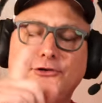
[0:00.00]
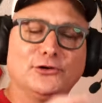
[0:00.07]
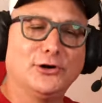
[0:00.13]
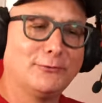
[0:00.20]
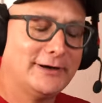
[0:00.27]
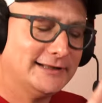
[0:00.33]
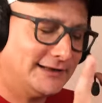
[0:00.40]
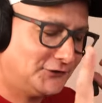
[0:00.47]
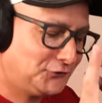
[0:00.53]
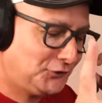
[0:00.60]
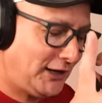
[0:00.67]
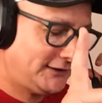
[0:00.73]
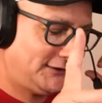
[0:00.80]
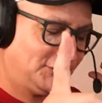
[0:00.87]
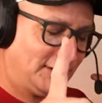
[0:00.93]
You know what? Let's
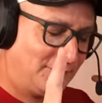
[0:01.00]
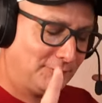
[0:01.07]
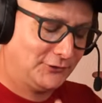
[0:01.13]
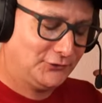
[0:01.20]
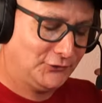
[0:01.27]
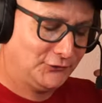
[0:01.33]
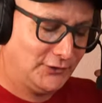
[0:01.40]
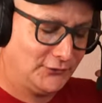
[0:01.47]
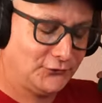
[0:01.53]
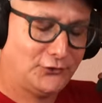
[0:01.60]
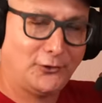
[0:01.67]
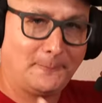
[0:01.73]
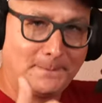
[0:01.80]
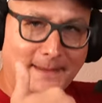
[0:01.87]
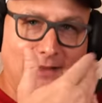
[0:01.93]
check this. I want to do something.
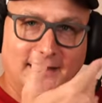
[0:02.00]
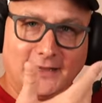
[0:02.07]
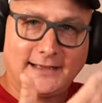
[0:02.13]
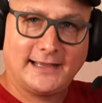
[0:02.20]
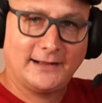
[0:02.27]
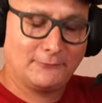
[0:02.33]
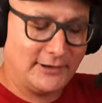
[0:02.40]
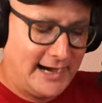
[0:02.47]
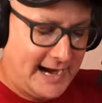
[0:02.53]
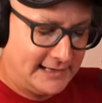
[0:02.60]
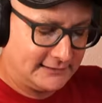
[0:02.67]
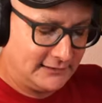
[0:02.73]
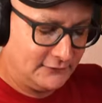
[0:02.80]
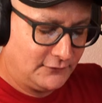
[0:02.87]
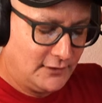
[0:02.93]
So again, we're
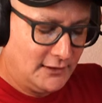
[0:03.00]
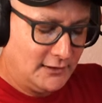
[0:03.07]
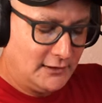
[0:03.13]
active.